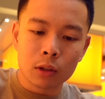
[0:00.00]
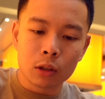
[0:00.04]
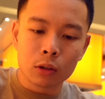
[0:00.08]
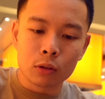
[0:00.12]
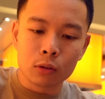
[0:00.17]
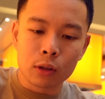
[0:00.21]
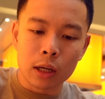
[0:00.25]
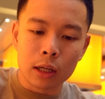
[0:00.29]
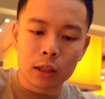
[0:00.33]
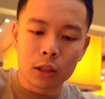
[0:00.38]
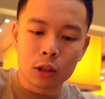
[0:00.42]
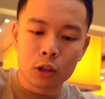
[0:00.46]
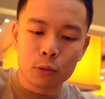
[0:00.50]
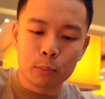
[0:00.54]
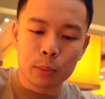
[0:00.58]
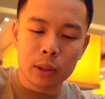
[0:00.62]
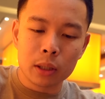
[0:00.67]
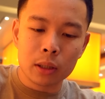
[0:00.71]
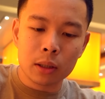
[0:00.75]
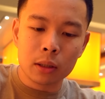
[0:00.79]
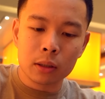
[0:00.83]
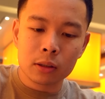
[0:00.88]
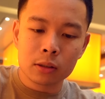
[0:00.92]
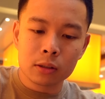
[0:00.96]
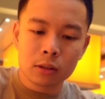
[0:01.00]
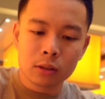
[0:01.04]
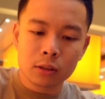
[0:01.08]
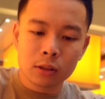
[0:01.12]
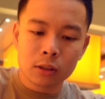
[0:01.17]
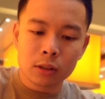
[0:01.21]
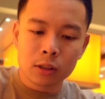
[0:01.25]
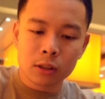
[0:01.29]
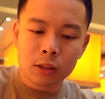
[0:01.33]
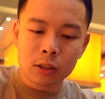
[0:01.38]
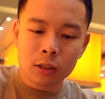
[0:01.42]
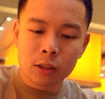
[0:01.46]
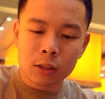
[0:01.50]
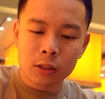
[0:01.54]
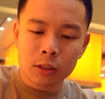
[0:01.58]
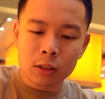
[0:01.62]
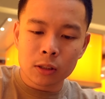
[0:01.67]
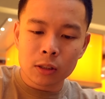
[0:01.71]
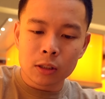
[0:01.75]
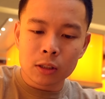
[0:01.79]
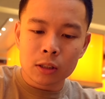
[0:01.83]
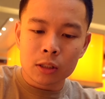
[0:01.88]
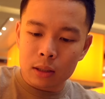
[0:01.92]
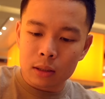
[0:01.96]
Crack it open.
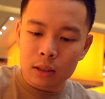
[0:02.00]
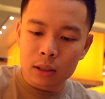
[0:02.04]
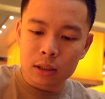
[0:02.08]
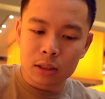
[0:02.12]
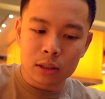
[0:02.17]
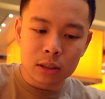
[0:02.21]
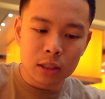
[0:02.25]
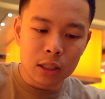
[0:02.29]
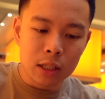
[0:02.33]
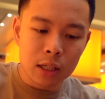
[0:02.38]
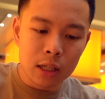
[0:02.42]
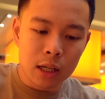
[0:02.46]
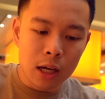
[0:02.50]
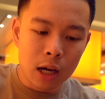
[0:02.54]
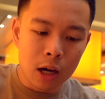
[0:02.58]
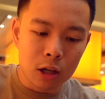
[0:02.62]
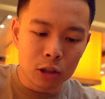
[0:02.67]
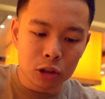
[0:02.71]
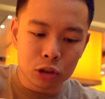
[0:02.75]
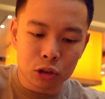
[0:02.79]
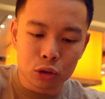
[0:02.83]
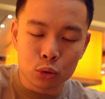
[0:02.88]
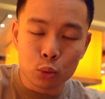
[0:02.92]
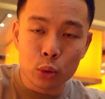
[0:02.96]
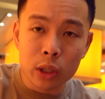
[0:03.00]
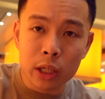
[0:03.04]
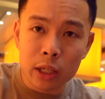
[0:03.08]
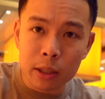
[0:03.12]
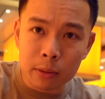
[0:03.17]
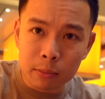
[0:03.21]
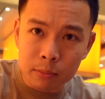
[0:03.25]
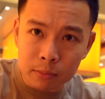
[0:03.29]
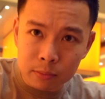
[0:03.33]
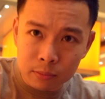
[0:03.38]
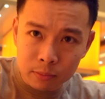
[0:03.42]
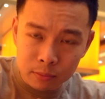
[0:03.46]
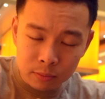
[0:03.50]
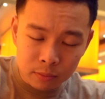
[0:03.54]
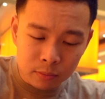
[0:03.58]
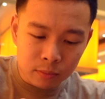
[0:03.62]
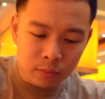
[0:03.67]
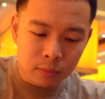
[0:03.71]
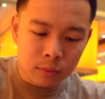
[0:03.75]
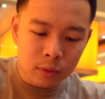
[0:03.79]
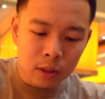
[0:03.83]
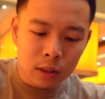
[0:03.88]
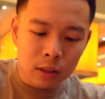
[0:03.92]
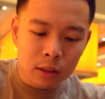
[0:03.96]
Let's see how sweet
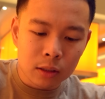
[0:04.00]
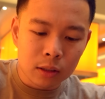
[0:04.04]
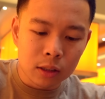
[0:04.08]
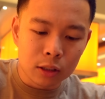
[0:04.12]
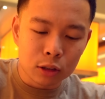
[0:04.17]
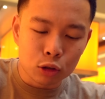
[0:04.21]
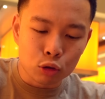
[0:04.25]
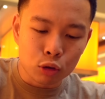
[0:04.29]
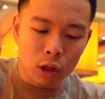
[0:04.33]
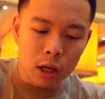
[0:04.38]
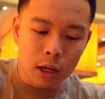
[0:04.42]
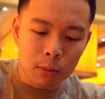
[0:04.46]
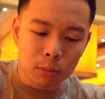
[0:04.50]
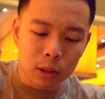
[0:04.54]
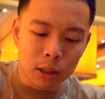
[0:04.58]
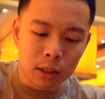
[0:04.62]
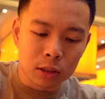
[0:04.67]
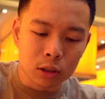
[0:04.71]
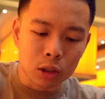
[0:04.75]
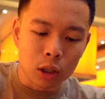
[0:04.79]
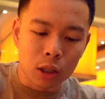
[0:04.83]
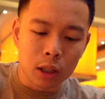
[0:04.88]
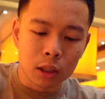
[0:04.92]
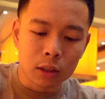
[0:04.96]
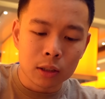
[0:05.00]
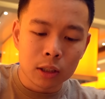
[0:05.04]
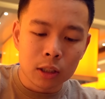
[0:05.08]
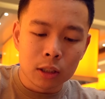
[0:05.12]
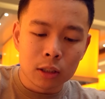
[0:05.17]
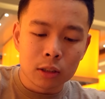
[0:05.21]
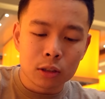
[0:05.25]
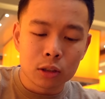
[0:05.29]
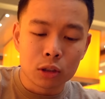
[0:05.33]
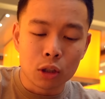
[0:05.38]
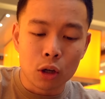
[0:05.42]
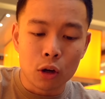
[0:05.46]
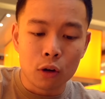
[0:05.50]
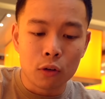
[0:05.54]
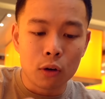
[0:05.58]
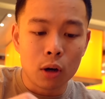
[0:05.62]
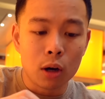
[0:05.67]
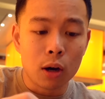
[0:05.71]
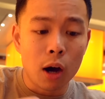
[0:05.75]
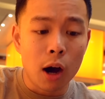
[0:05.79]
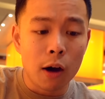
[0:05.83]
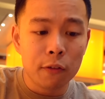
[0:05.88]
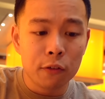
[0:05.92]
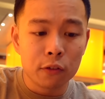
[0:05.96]
these crab legs are. So
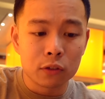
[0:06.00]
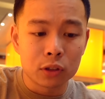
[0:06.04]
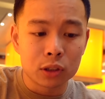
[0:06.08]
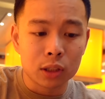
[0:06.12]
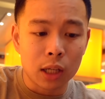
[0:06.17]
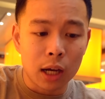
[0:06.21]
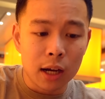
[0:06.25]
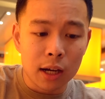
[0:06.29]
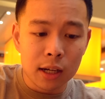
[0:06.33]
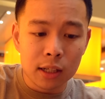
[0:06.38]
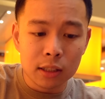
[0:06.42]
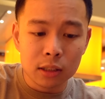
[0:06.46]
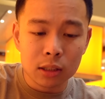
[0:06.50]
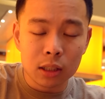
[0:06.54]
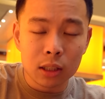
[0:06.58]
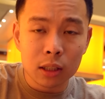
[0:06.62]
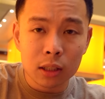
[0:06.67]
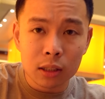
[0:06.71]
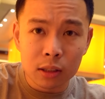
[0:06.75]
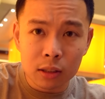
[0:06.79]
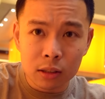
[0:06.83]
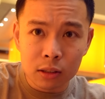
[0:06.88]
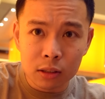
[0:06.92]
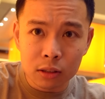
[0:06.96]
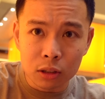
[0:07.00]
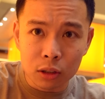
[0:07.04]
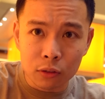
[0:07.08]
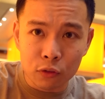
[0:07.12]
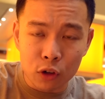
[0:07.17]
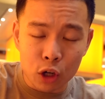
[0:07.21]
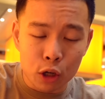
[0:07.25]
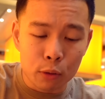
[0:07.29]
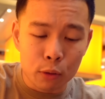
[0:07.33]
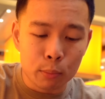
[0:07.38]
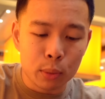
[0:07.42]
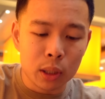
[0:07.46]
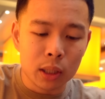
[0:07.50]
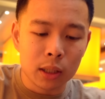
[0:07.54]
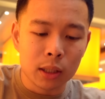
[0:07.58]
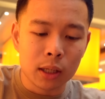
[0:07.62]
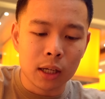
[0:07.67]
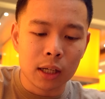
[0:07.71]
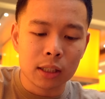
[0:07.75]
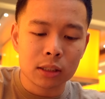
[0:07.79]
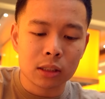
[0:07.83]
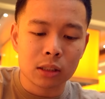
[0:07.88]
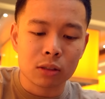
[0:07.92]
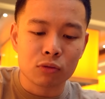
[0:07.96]
off of size, these are very big,
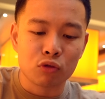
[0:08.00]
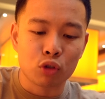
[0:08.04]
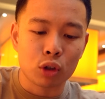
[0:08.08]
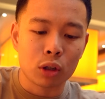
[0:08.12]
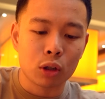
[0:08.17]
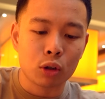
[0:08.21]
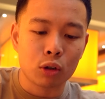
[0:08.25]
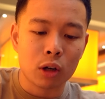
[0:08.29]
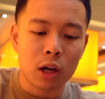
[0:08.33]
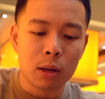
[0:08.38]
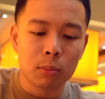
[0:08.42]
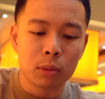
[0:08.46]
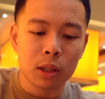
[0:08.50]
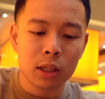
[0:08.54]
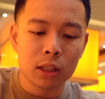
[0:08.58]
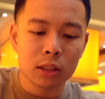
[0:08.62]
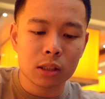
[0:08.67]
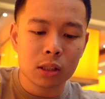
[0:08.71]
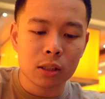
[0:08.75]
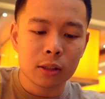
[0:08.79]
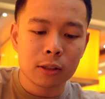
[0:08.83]
guys, for crab legs.